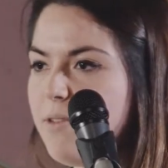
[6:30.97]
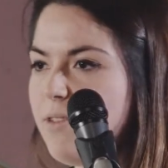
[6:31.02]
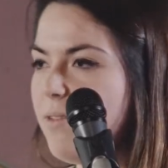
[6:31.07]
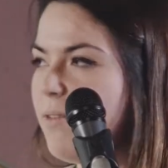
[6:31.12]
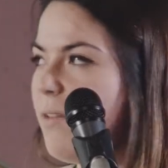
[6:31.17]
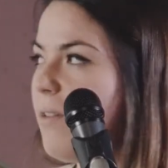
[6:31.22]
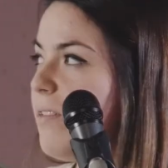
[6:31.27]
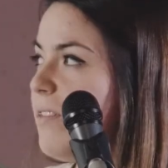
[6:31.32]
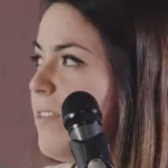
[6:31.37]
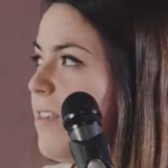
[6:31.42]
to
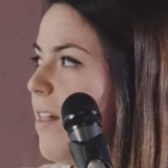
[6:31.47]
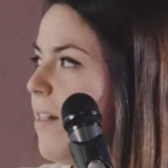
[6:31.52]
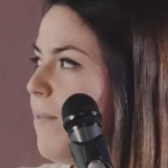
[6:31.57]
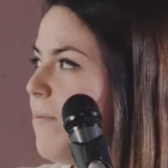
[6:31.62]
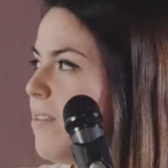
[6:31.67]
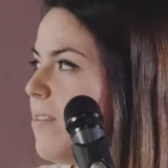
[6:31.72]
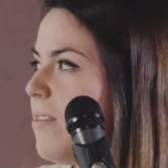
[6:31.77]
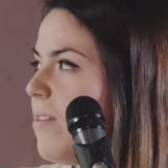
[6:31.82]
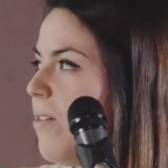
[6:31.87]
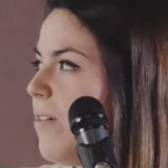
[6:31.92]

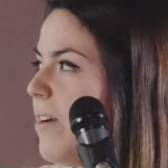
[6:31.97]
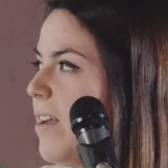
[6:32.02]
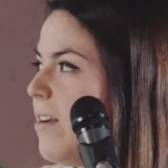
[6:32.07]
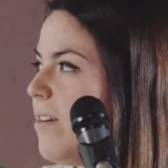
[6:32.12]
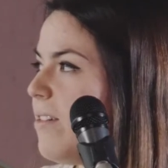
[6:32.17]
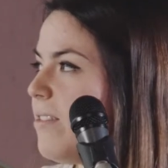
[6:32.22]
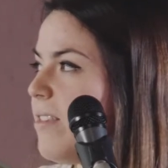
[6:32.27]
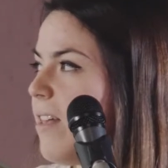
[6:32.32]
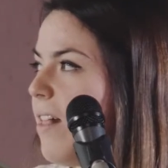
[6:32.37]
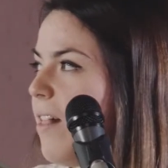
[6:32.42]
ourselves, our
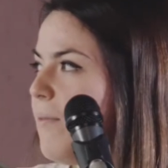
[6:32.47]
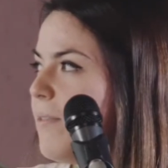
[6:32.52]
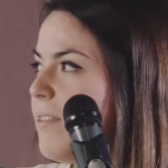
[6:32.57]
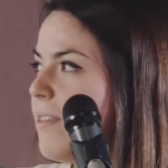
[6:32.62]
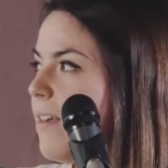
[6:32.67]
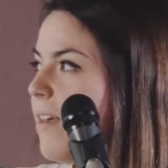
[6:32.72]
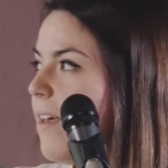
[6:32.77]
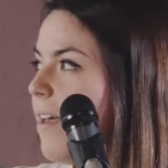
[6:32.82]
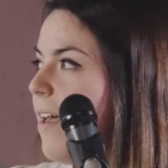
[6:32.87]
inner selves,